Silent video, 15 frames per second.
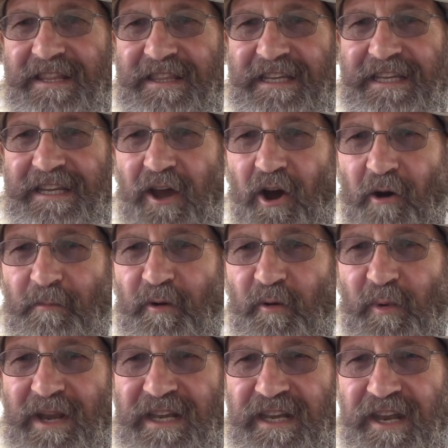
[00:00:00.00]
the hopper
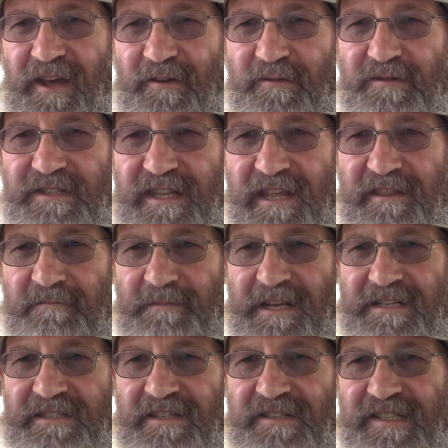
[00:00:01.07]
windows, they're the
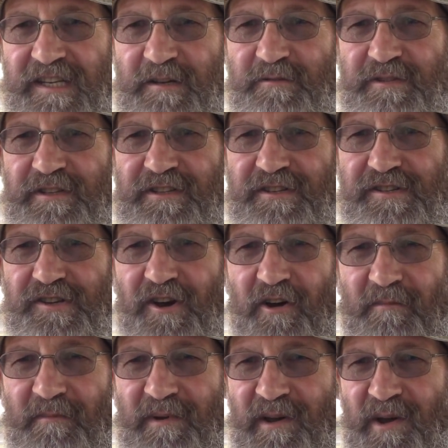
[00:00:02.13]
bits that tilt at the
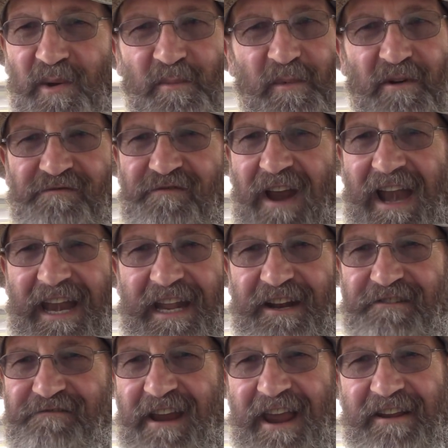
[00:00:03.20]
top, were rattling
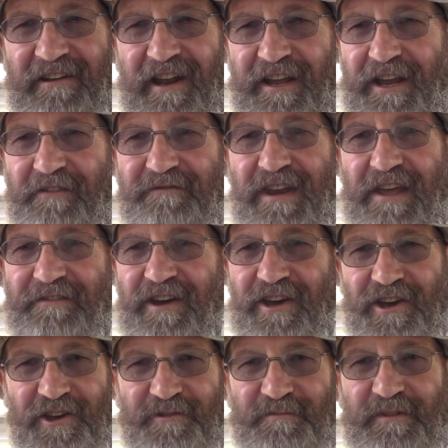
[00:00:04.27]
around like I've never
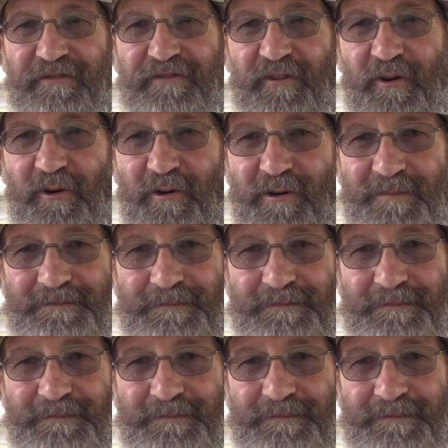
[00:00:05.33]
heard before.